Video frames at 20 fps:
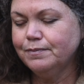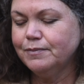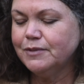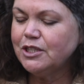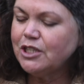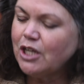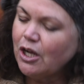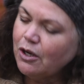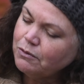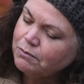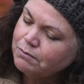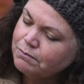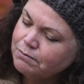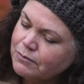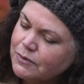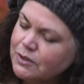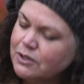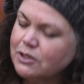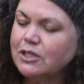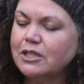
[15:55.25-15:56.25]
You know,
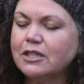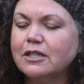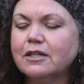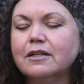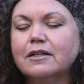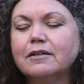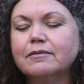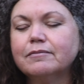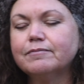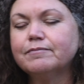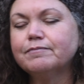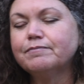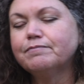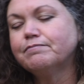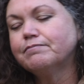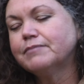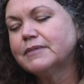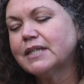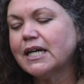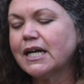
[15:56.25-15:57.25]
look
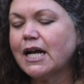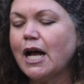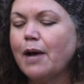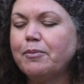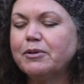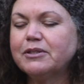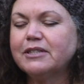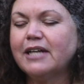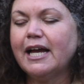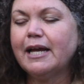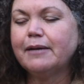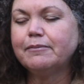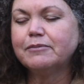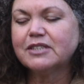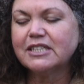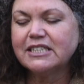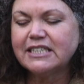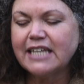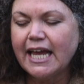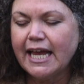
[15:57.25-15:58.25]
a couple
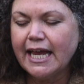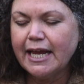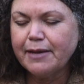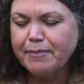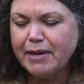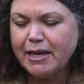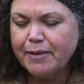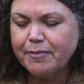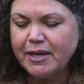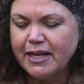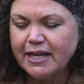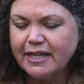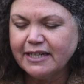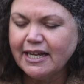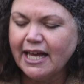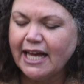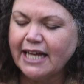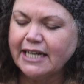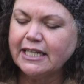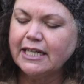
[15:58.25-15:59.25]
times a day, maybe,
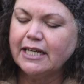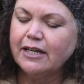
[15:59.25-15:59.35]
not